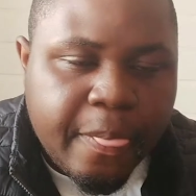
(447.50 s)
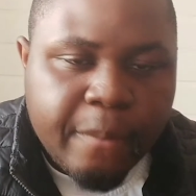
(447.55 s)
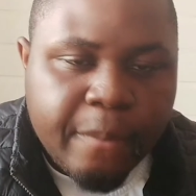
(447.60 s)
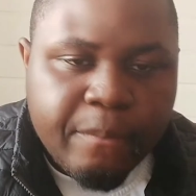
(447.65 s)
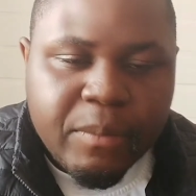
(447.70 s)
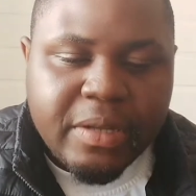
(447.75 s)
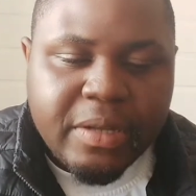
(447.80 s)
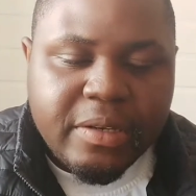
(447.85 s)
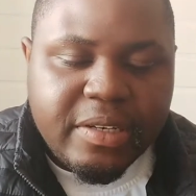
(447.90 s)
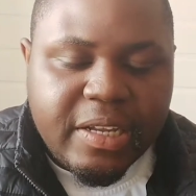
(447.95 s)

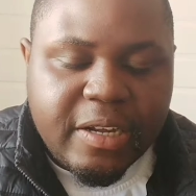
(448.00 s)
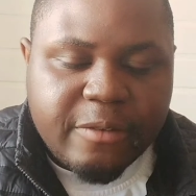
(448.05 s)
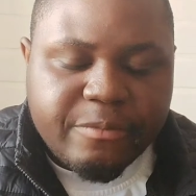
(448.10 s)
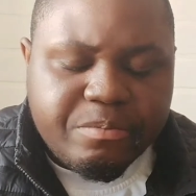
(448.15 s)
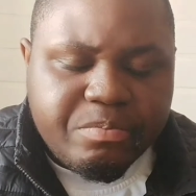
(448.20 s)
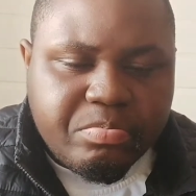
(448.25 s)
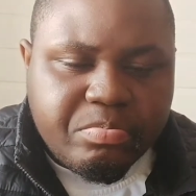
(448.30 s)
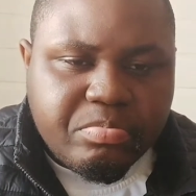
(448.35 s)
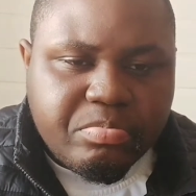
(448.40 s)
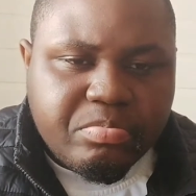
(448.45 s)
Now
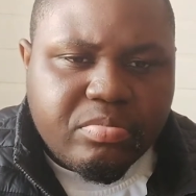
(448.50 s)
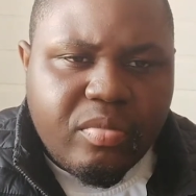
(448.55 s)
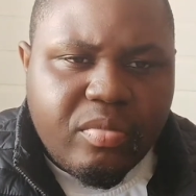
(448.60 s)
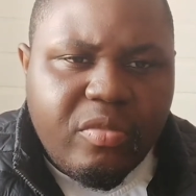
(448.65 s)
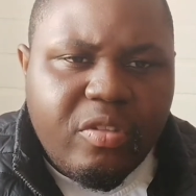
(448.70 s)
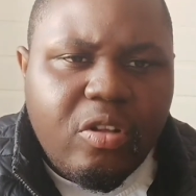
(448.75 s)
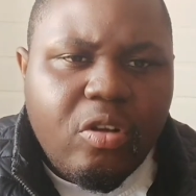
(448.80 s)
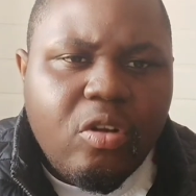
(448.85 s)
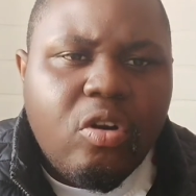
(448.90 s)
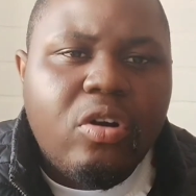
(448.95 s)

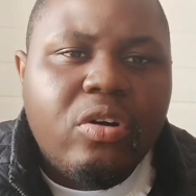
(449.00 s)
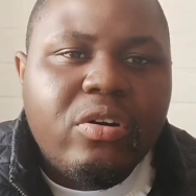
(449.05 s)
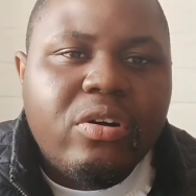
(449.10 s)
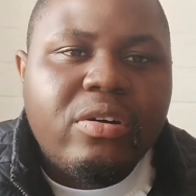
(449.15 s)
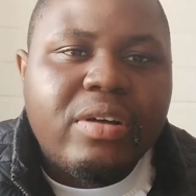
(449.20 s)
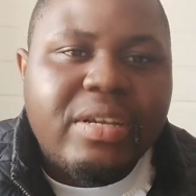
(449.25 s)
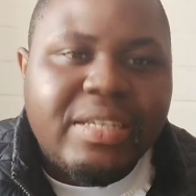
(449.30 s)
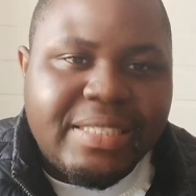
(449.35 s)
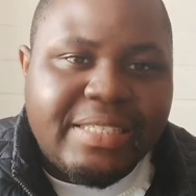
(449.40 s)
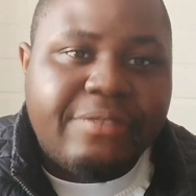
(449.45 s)
okra is
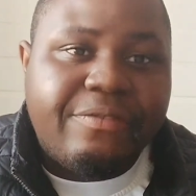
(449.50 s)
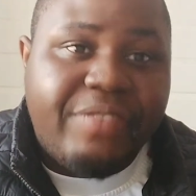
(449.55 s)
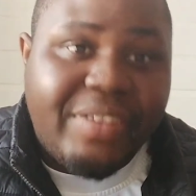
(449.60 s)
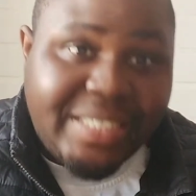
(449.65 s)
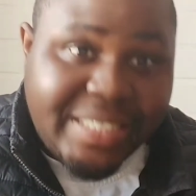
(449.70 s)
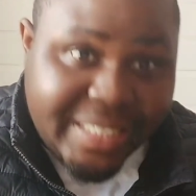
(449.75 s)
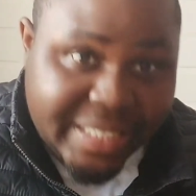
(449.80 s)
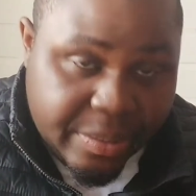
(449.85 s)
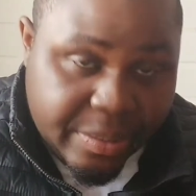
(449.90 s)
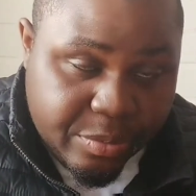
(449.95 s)
a
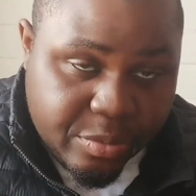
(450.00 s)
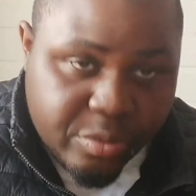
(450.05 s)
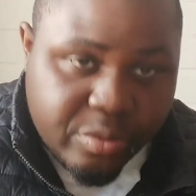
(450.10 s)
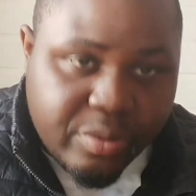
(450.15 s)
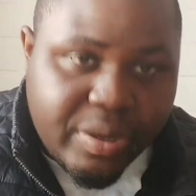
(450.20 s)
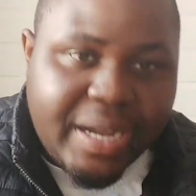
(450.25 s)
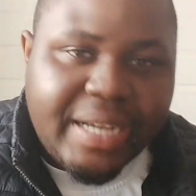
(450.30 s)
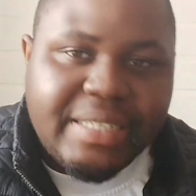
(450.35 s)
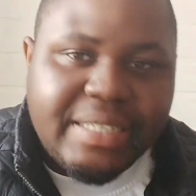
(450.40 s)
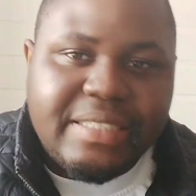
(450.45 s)
vegetable,
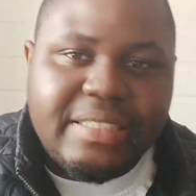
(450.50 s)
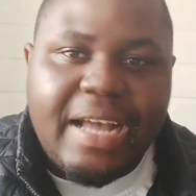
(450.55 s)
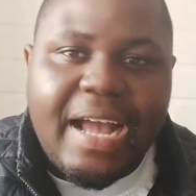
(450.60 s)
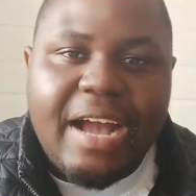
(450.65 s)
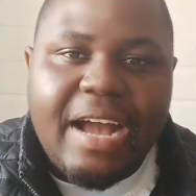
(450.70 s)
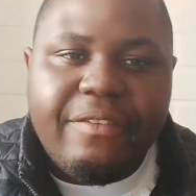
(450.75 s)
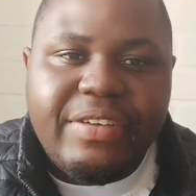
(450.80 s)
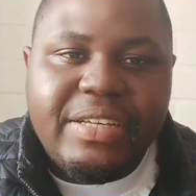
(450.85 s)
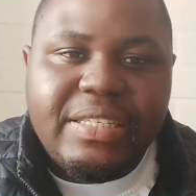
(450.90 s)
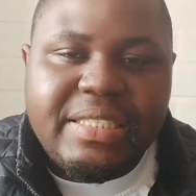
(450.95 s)
and having
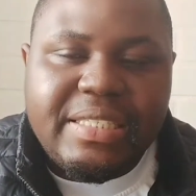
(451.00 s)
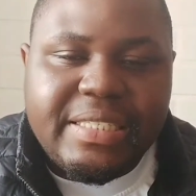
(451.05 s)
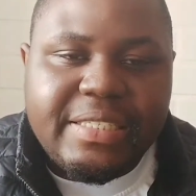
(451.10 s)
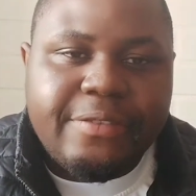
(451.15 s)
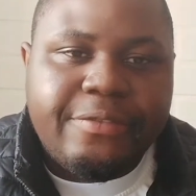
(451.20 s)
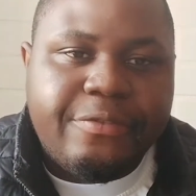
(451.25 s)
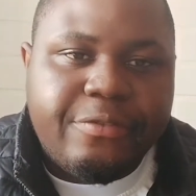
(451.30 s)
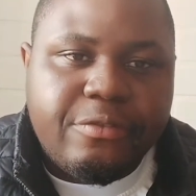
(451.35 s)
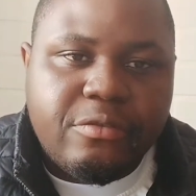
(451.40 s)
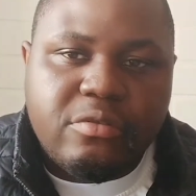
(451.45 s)

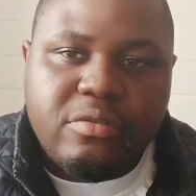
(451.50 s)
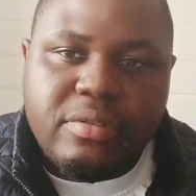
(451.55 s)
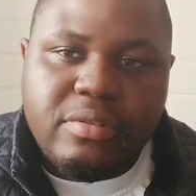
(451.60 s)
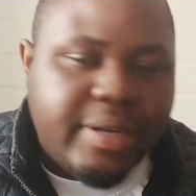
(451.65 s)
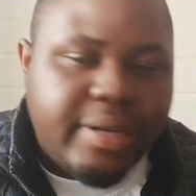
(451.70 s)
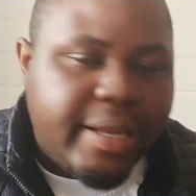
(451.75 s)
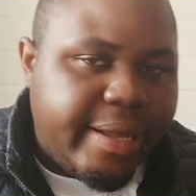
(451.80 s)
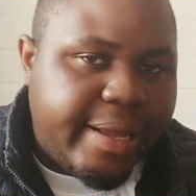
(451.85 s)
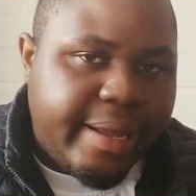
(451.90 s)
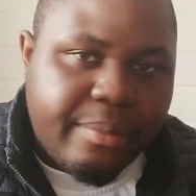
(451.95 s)
seafood,
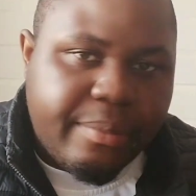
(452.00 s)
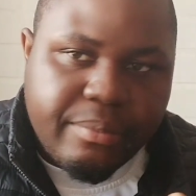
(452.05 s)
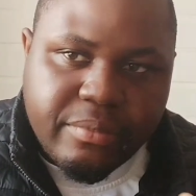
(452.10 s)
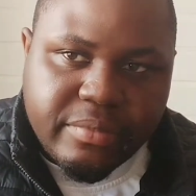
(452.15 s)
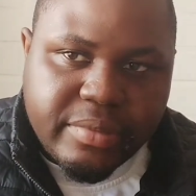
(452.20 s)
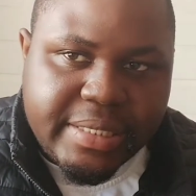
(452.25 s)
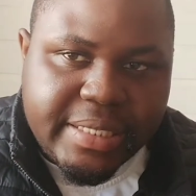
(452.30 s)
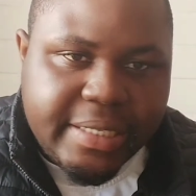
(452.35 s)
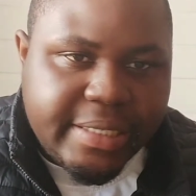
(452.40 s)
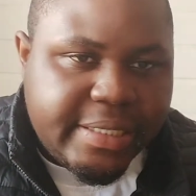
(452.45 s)
the
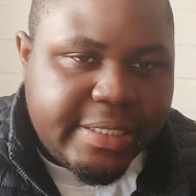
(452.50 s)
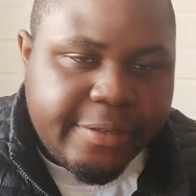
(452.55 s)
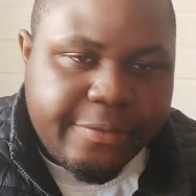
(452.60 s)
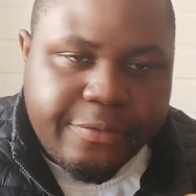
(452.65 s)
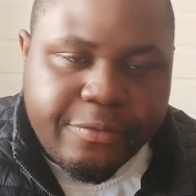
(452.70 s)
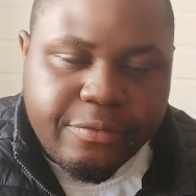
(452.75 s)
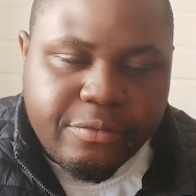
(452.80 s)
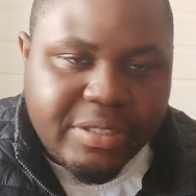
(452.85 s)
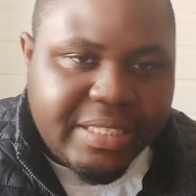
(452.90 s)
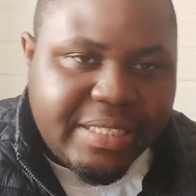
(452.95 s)
seafood
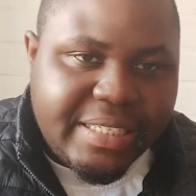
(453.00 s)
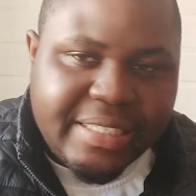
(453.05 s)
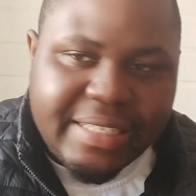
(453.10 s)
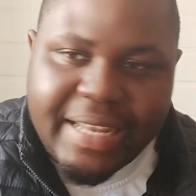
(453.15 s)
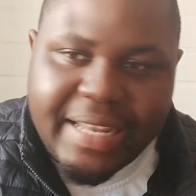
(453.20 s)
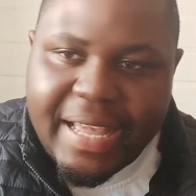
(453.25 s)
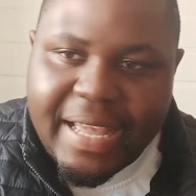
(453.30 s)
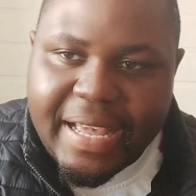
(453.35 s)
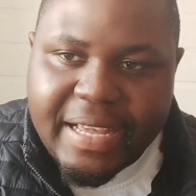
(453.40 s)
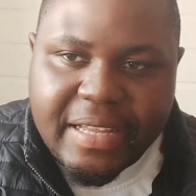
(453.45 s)
in it,
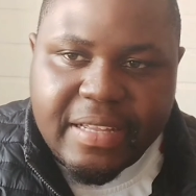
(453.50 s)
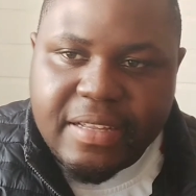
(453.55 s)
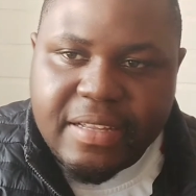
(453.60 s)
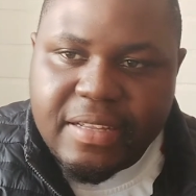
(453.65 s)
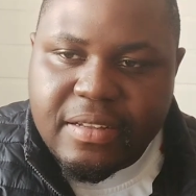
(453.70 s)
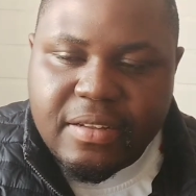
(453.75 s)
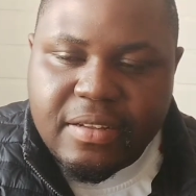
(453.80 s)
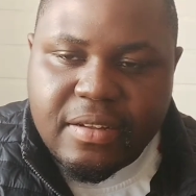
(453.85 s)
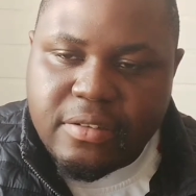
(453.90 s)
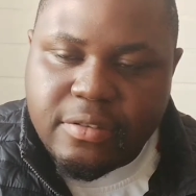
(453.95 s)
like
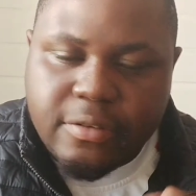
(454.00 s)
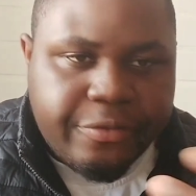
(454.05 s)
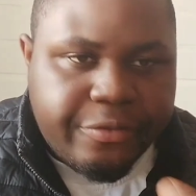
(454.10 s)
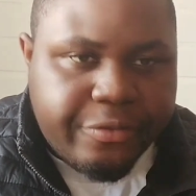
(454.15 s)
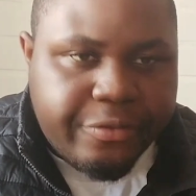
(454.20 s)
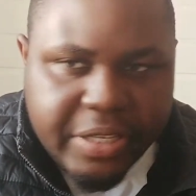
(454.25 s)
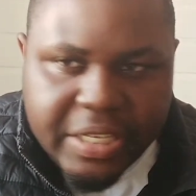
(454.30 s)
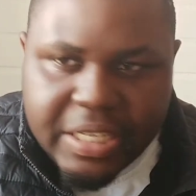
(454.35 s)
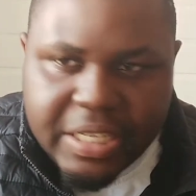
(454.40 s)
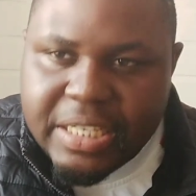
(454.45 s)
your
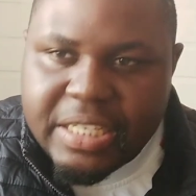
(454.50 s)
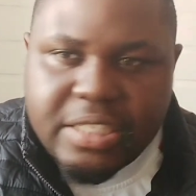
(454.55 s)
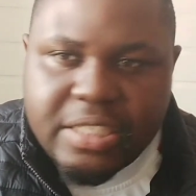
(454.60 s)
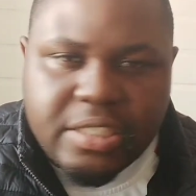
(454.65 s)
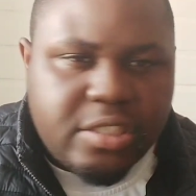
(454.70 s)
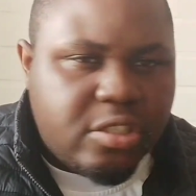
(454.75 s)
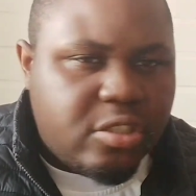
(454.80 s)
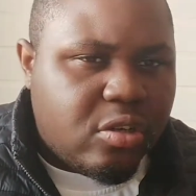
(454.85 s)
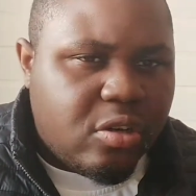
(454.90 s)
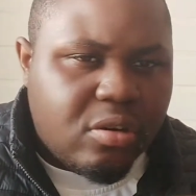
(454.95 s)
fish,
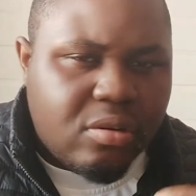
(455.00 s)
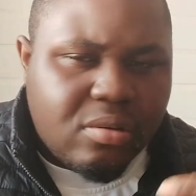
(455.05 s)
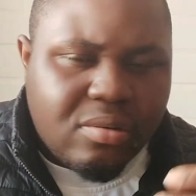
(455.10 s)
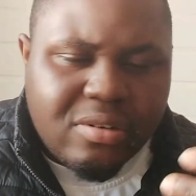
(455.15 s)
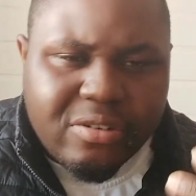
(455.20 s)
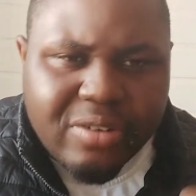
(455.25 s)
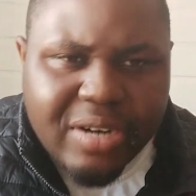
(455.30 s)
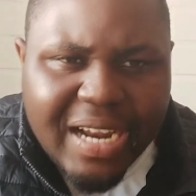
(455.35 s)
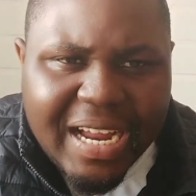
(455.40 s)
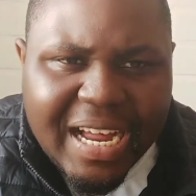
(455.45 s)
your
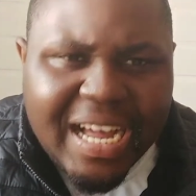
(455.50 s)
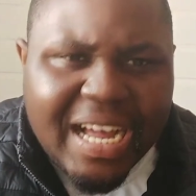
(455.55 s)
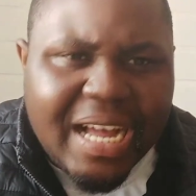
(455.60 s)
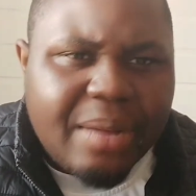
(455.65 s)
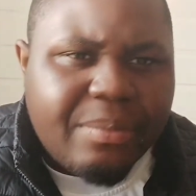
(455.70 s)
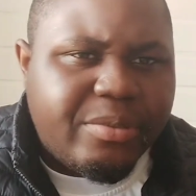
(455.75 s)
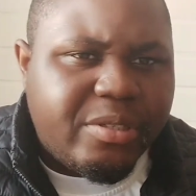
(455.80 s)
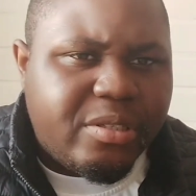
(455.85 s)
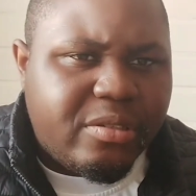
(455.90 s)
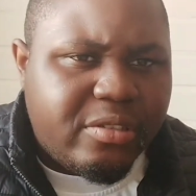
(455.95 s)
crabs,
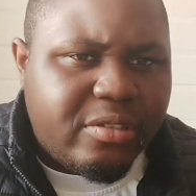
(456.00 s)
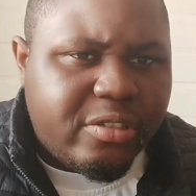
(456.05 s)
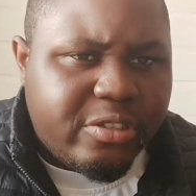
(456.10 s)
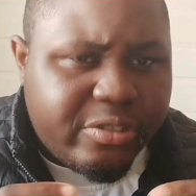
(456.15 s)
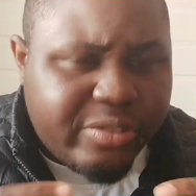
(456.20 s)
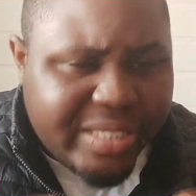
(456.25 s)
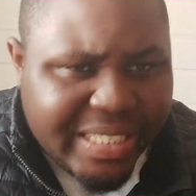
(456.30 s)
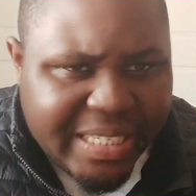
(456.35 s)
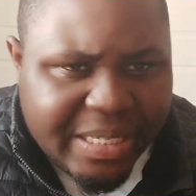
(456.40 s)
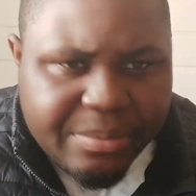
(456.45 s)

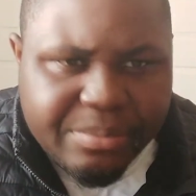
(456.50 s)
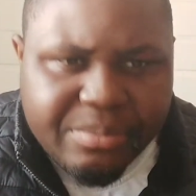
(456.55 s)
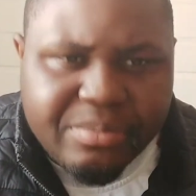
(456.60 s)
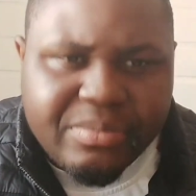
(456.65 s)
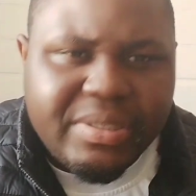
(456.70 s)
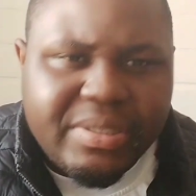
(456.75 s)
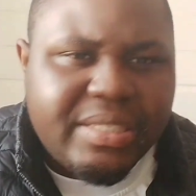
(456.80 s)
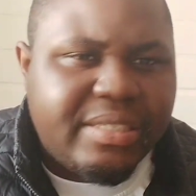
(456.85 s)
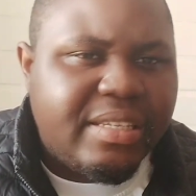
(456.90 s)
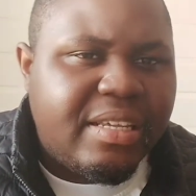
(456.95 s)
shrimps,
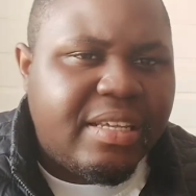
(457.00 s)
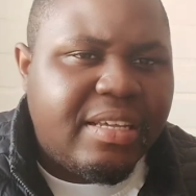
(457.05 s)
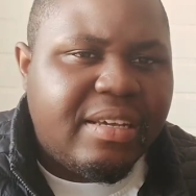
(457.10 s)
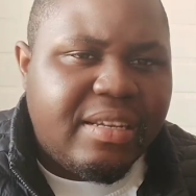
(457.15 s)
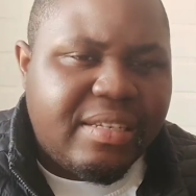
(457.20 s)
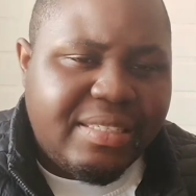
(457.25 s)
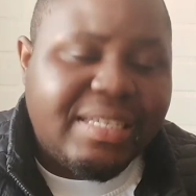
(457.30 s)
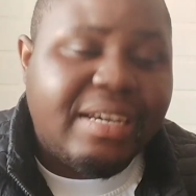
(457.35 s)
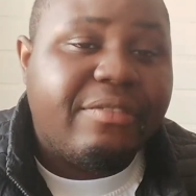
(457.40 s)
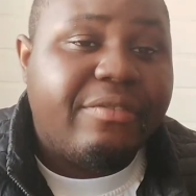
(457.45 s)
they are
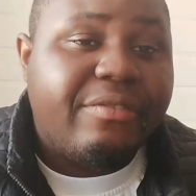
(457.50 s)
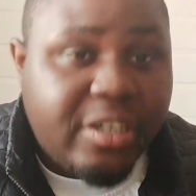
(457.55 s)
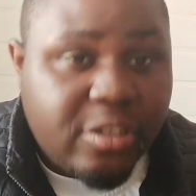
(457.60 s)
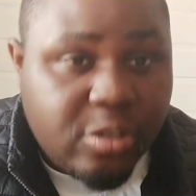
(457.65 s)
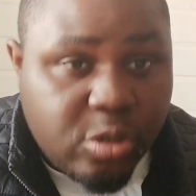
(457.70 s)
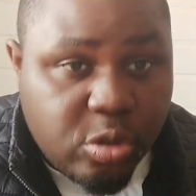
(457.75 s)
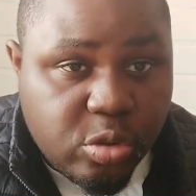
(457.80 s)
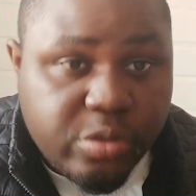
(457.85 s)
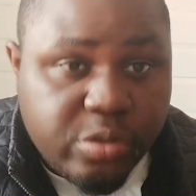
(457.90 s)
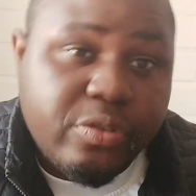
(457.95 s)
very good
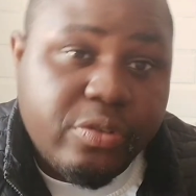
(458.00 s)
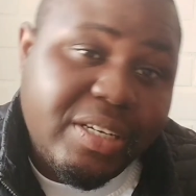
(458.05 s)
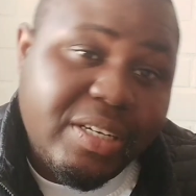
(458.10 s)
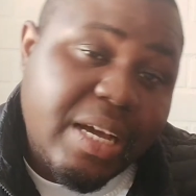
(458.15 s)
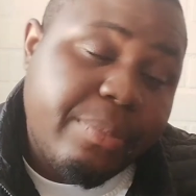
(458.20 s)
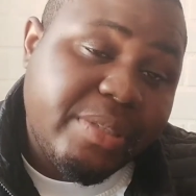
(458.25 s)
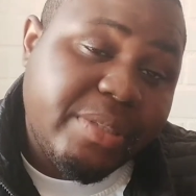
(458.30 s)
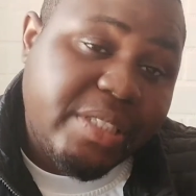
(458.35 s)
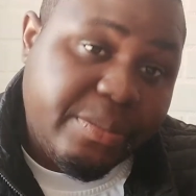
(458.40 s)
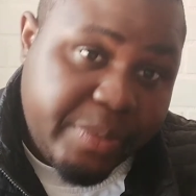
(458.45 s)
for diabetic
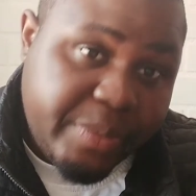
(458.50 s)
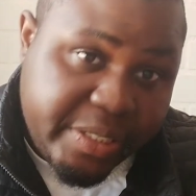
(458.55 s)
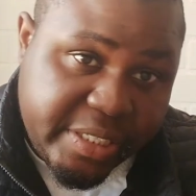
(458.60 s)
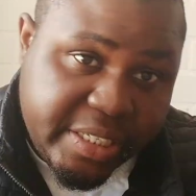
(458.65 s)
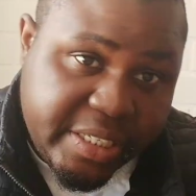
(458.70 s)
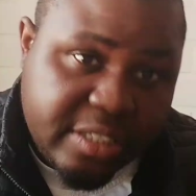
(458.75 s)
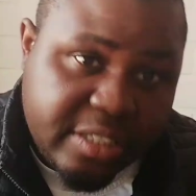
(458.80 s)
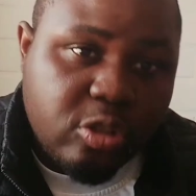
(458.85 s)
patients, so